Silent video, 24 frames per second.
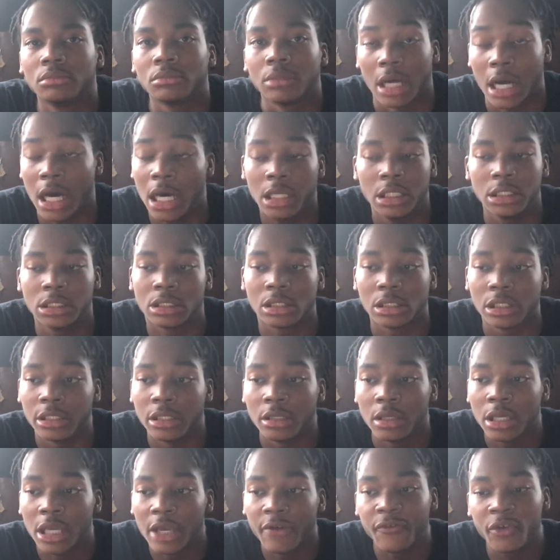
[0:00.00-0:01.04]
Honestly,
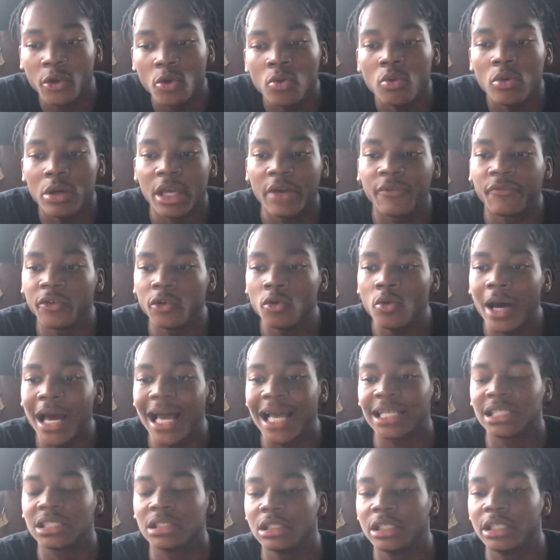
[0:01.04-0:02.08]
if you if you
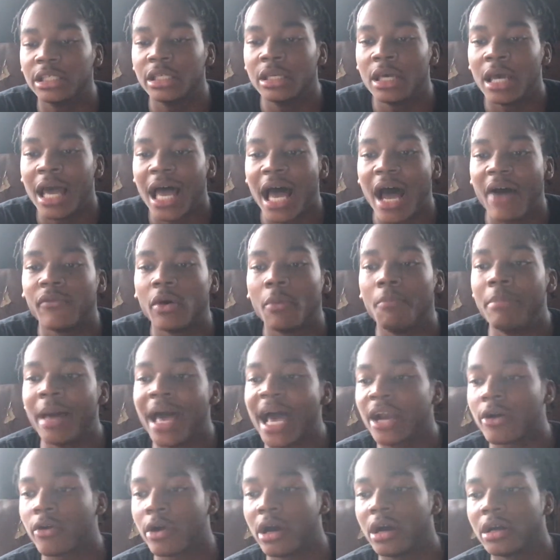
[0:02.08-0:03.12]
actually have a
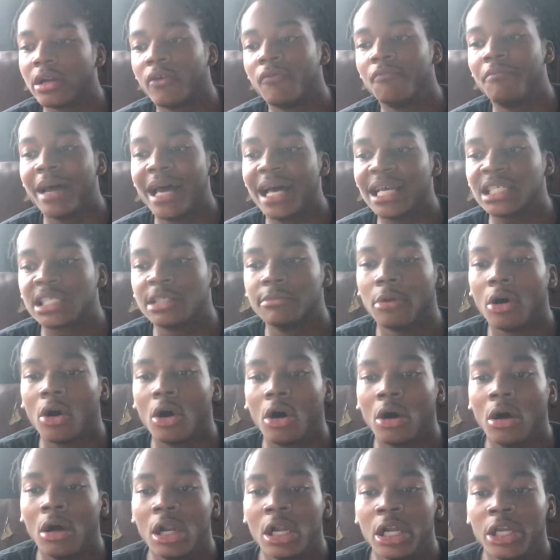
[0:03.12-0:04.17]
background of
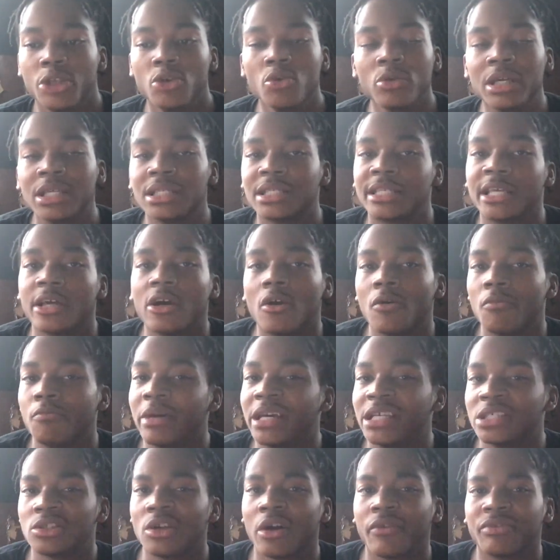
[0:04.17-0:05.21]
basketball, you can tell
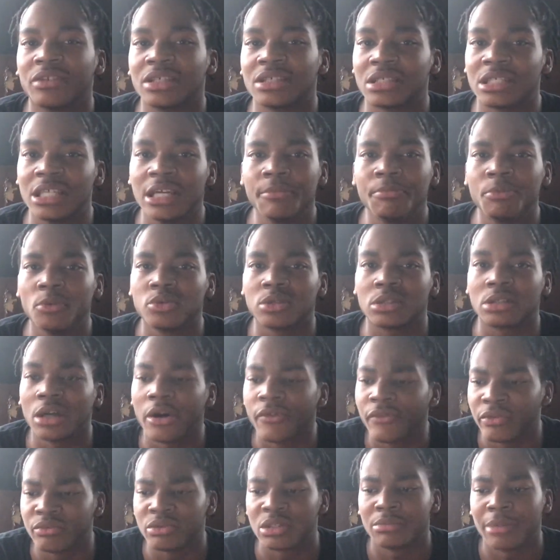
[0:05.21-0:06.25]
based off the simple
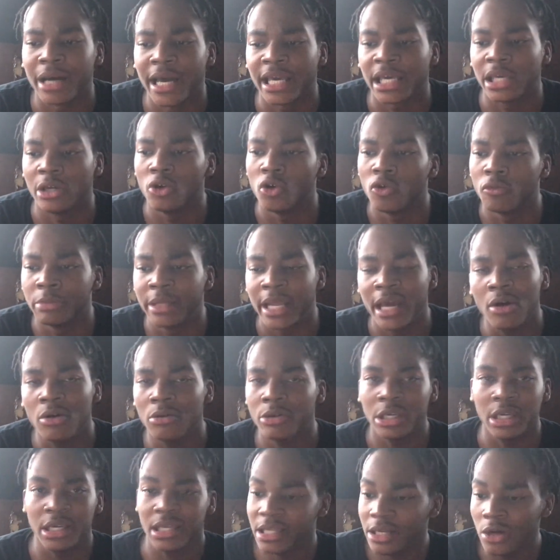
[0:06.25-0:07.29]
stuff if somebody can hoop. They
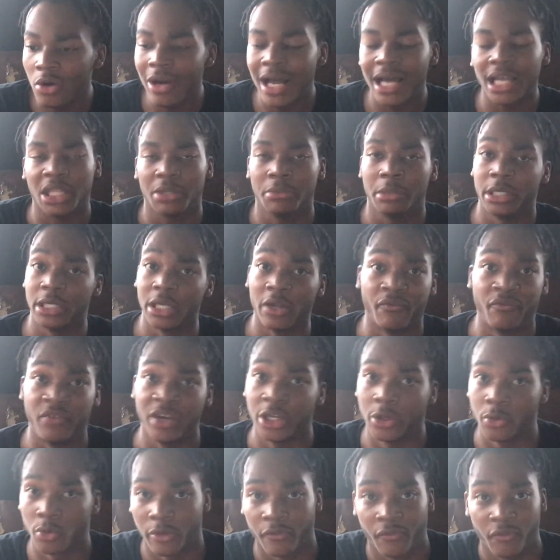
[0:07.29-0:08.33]
don't, it don't have to be a
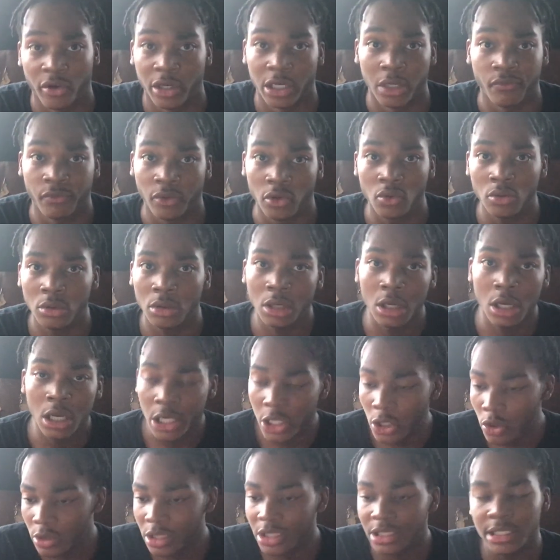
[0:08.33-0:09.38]
defender in front of you.
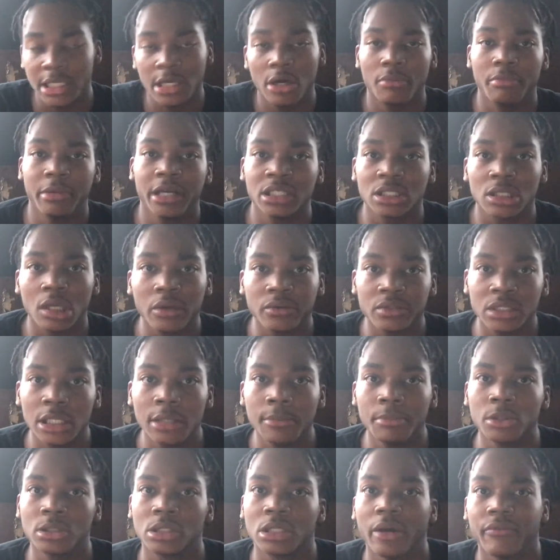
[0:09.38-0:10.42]
You can tell based off
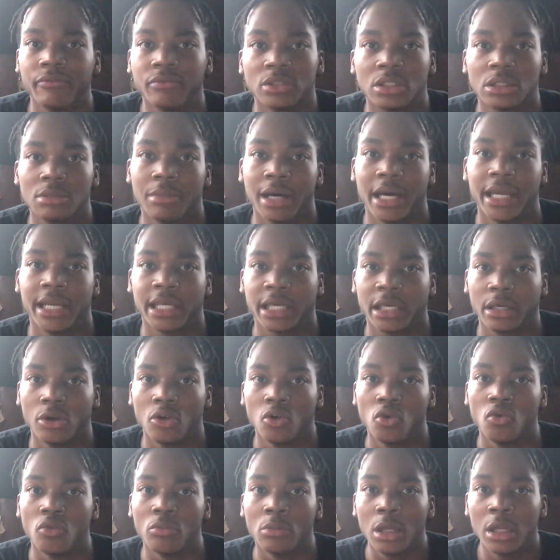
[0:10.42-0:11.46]
simple stuff if somebody can
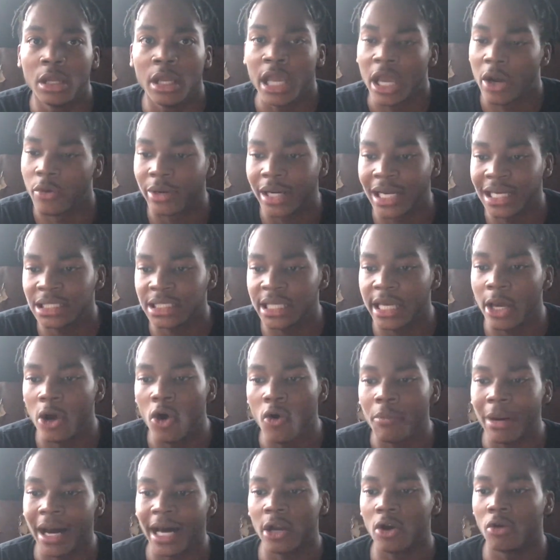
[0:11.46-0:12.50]
hoop. And when I say
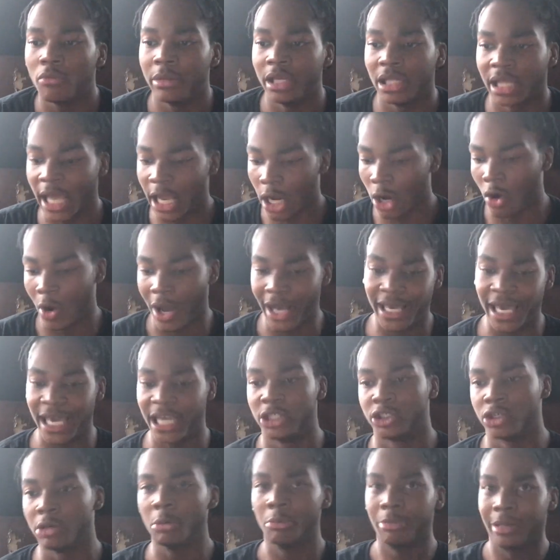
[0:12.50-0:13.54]
hoop, I don't mean like, oh, I can't
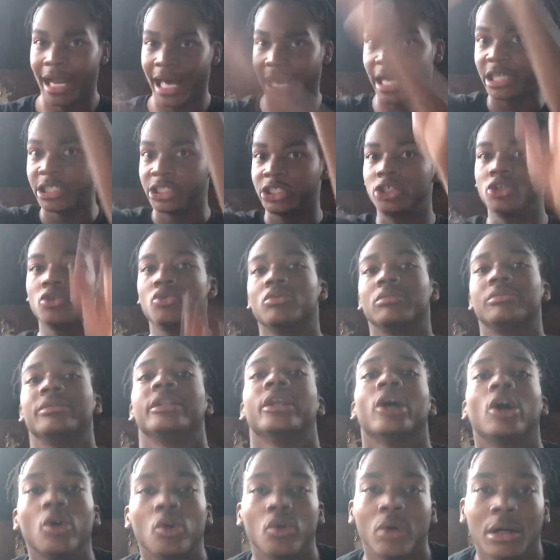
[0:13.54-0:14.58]
dribble, but I can shoot.
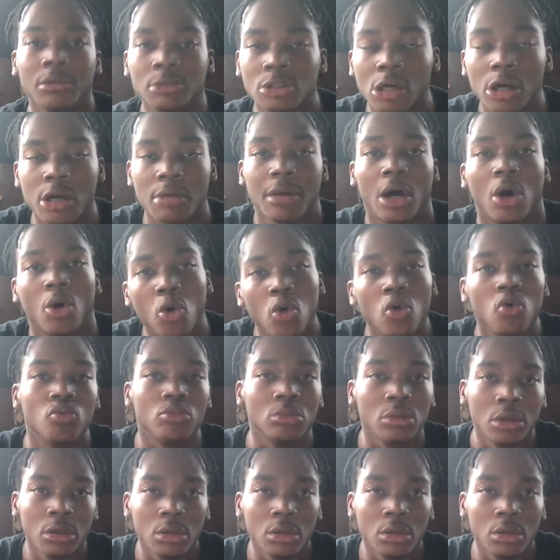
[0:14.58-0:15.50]
No, I'm talking about hoop.